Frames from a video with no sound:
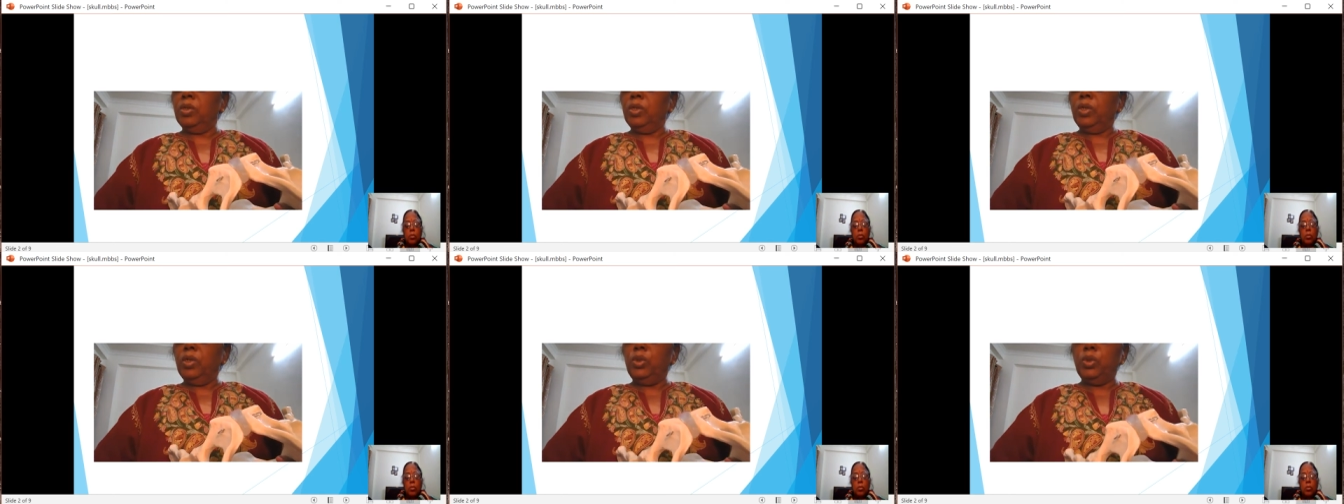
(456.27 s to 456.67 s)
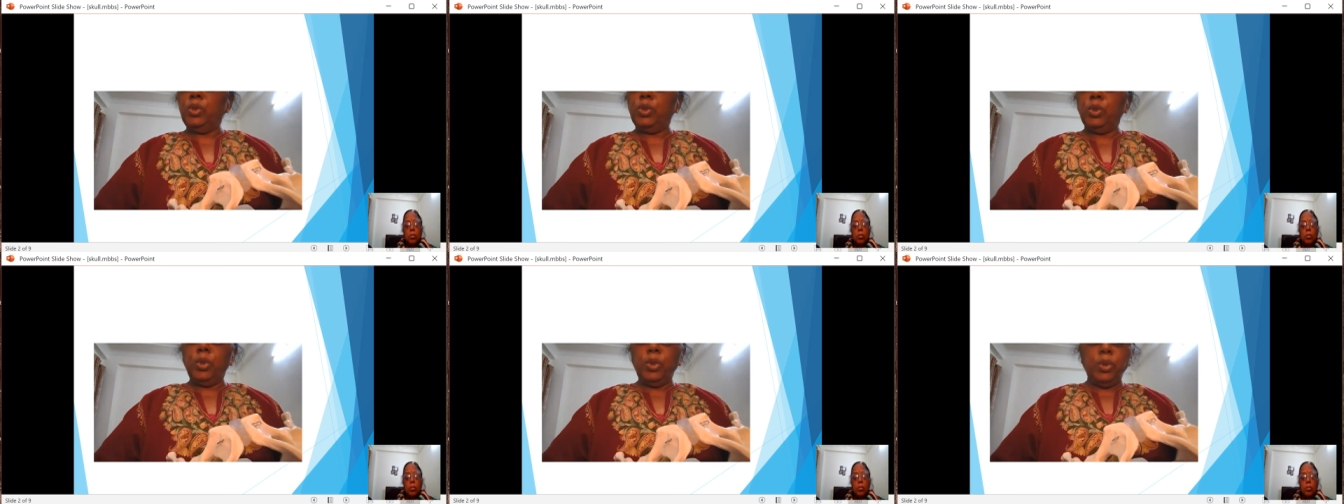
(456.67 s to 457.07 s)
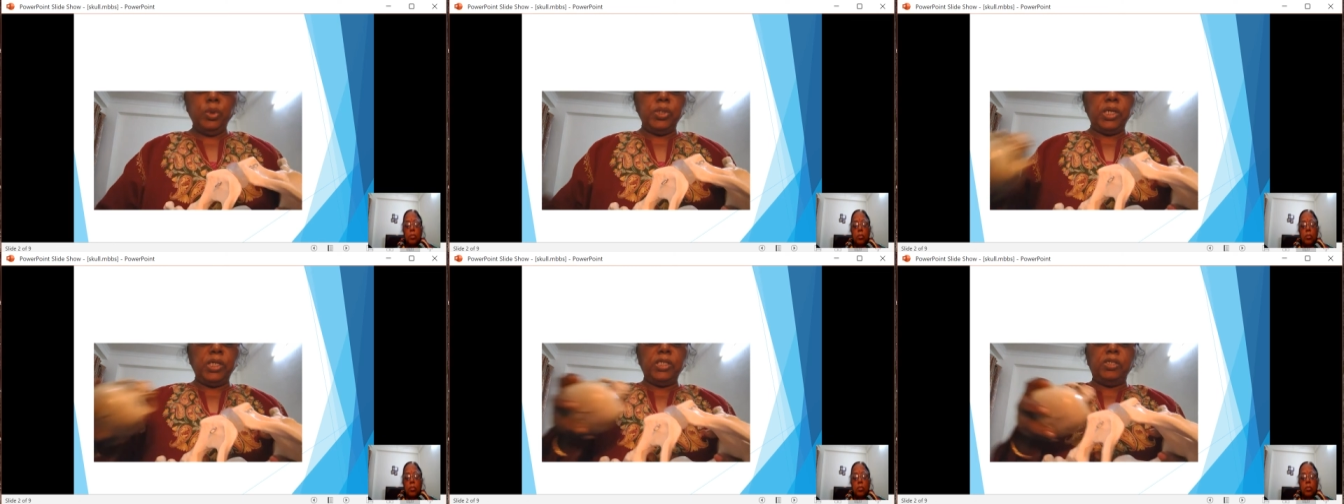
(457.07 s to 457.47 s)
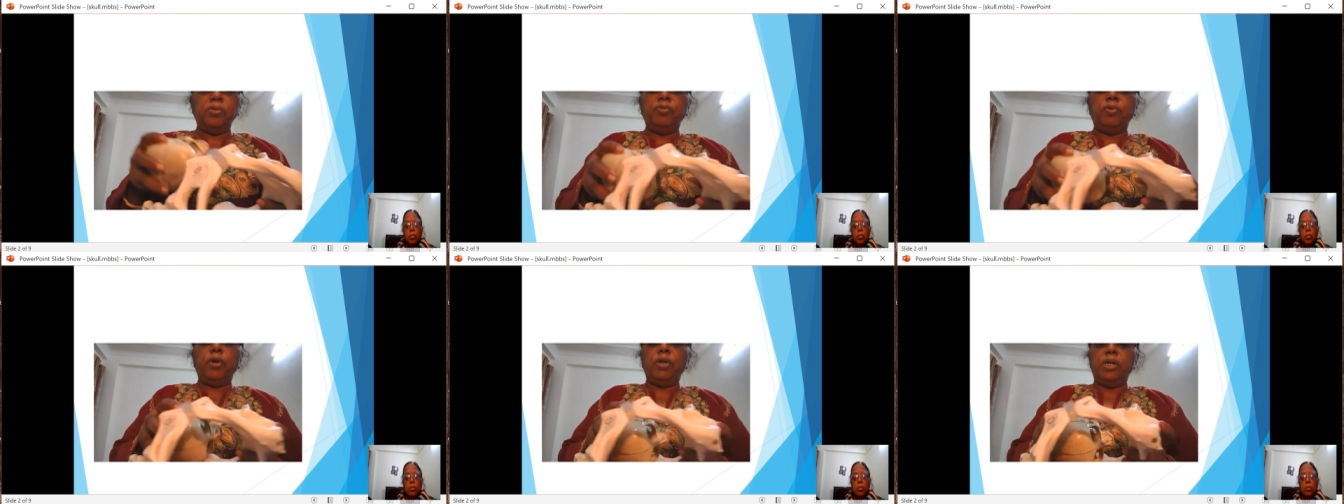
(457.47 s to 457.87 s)
To show you just
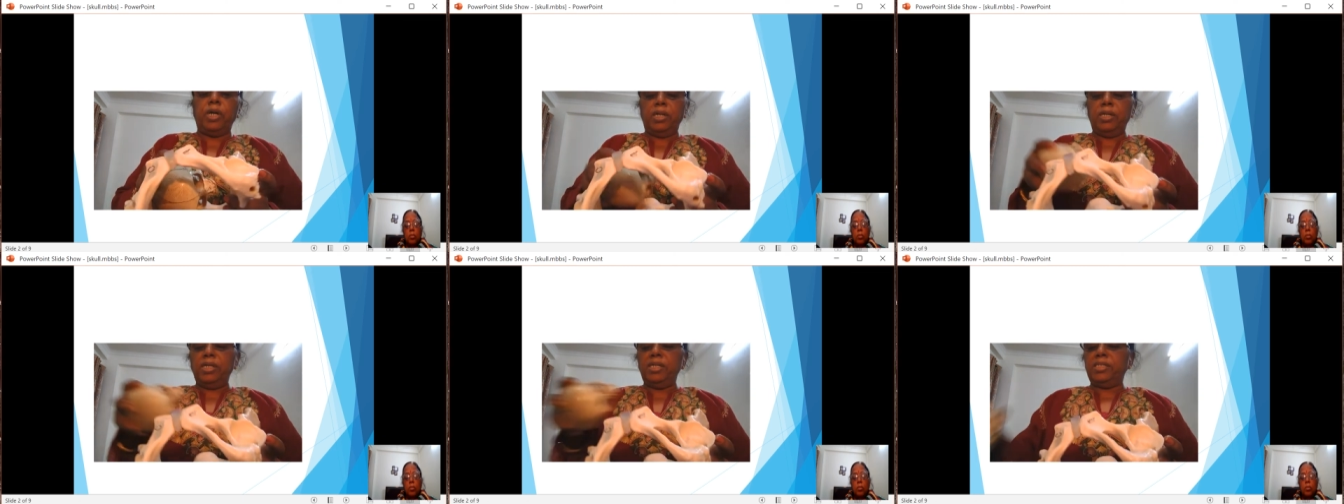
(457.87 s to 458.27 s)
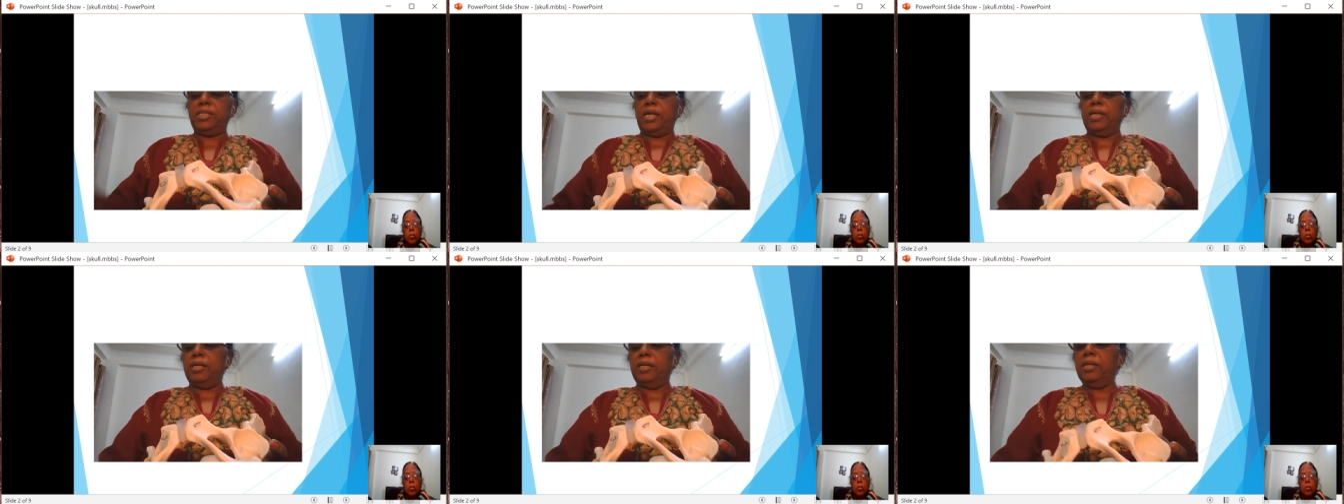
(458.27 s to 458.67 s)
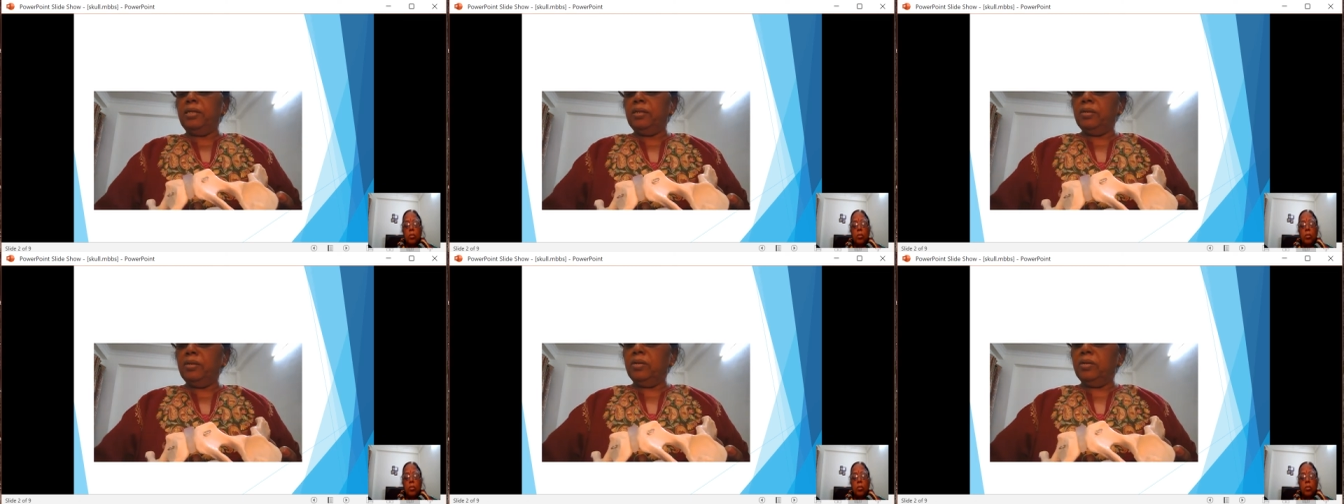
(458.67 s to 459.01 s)
for understanding,